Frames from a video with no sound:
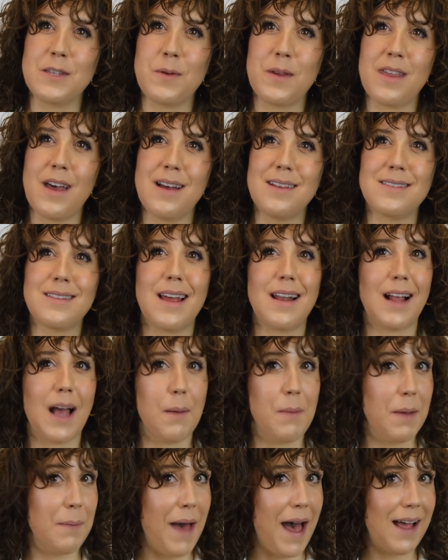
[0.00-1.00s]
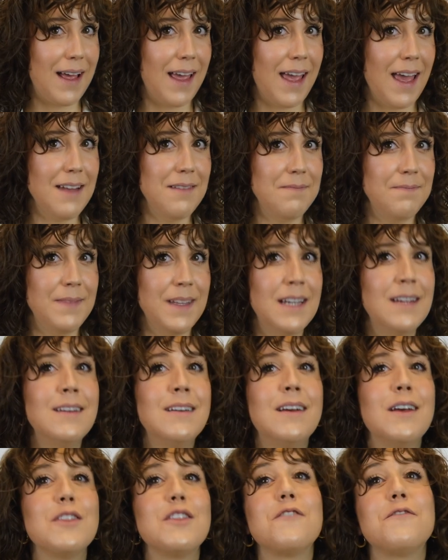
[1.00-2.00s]
with us and coming back again?
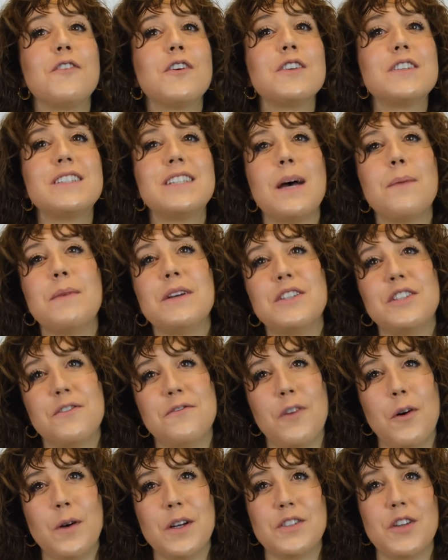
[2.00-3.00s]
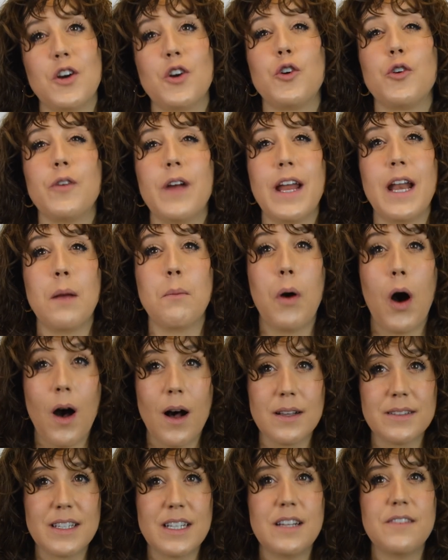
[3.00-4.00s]
The first step is to focus on creating
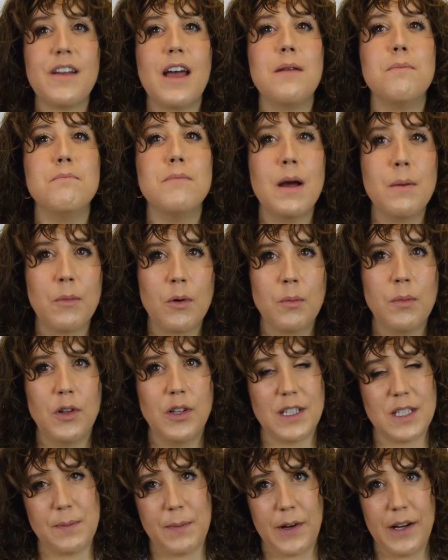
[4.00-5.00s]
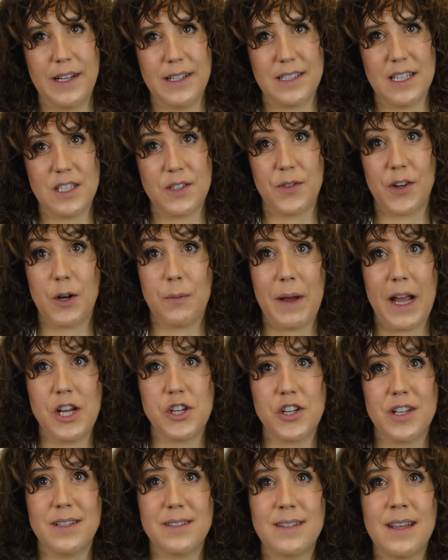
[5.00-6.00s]
positive and memorable experiences for your
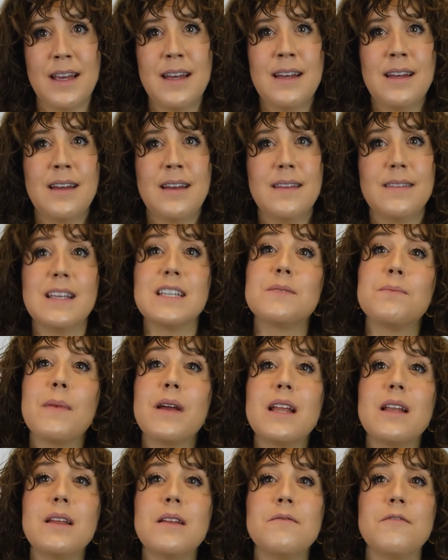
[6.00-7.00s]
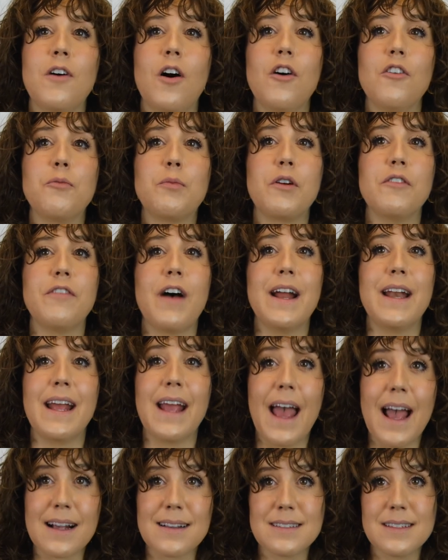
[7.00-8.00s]
patients. This might involve providing
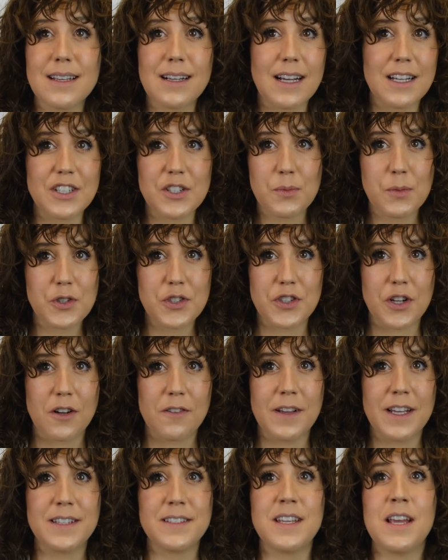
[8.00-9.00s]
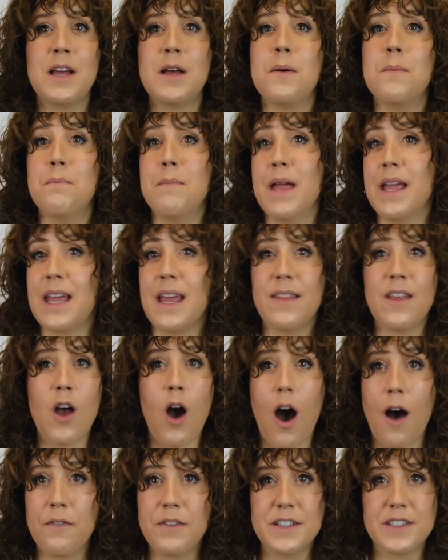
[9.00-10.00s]
excellent customer service, making the
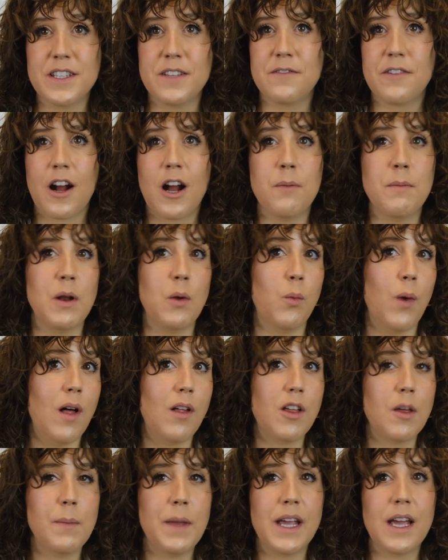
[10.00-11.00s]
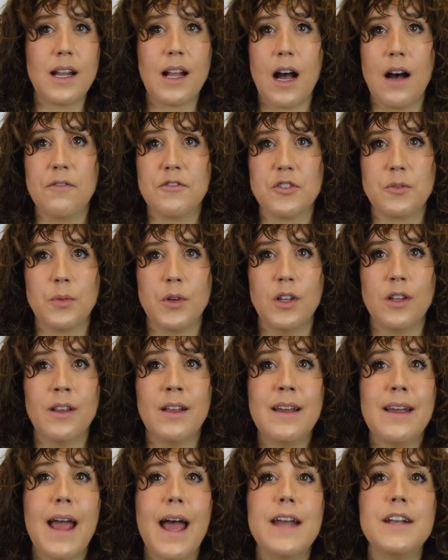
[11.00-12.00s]
office environment welcoming and comfortable,
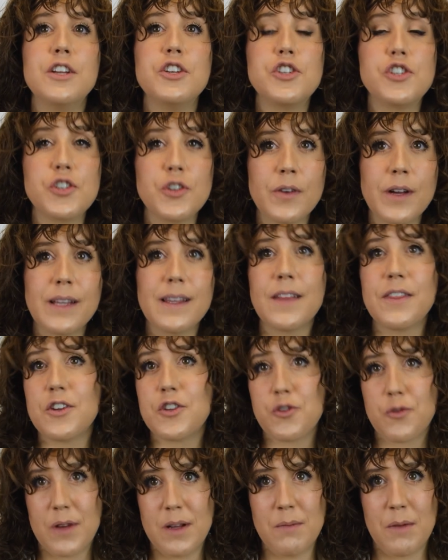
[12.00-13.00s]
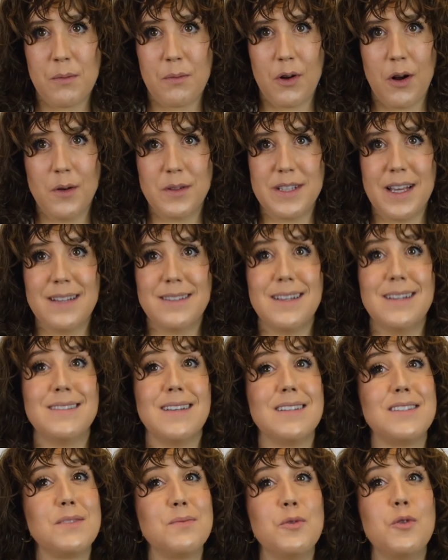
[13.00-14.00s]
and ensuring that the treatment process is
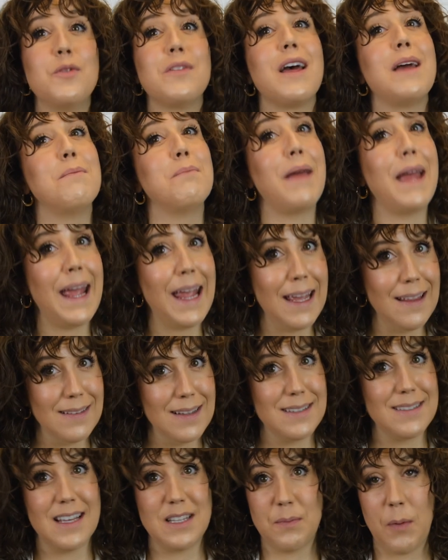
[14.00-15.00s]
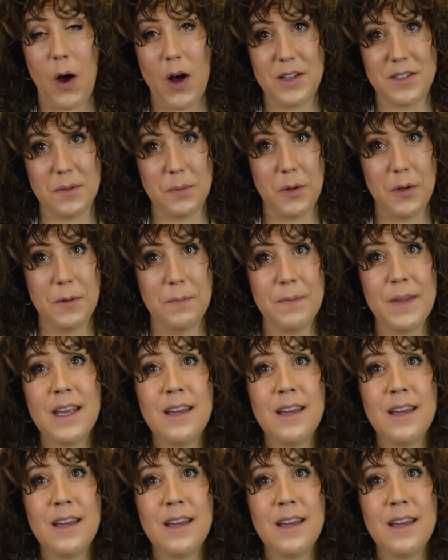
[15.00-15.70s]
as smooth and painless as possible.